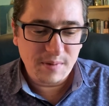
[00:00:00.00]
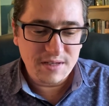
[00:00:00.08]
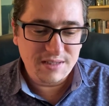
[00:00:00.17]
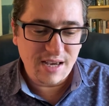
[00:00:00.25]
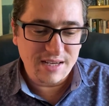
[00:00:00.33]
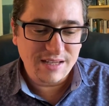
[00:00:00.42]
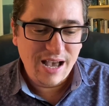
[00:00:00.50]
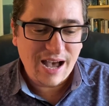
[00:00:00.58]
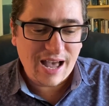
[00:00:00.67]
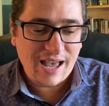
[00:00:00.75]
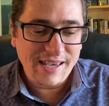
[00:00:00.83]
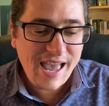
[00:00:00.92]
He says,
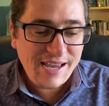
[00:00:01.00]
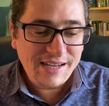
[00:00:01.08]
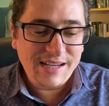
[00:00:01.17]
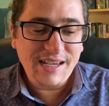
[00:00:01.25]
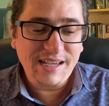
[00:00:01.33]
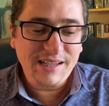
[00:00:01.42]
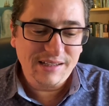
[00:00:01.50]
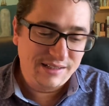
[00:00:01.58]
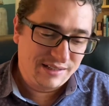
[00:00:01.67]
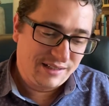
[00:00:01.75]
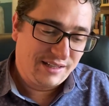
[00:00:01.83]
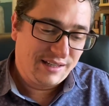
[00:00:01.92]
Chayeni
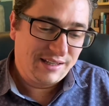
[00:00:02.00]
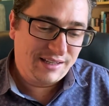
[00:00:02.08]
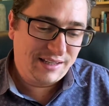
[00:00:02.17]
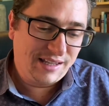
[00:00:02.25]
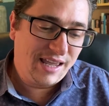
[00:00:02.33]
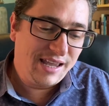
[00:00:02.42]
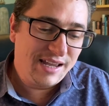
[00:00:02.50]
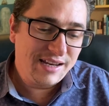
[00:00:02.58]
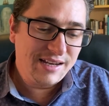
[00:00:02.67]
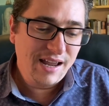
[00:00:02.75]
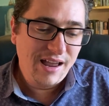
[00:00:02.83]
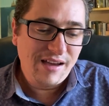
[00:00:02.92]

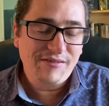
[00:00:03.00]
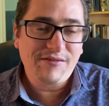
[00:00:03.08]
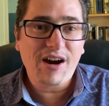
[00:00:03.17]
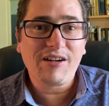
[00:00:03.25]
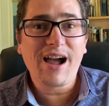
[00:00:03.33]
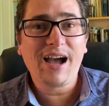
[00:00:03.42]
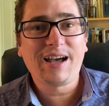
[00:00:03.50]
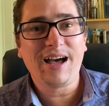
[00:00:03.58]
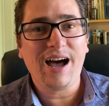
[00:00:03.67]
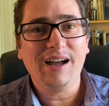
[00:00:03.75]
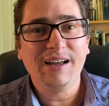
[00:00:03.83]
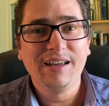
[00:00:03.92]
kid
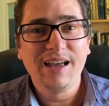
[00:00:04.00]
varecha.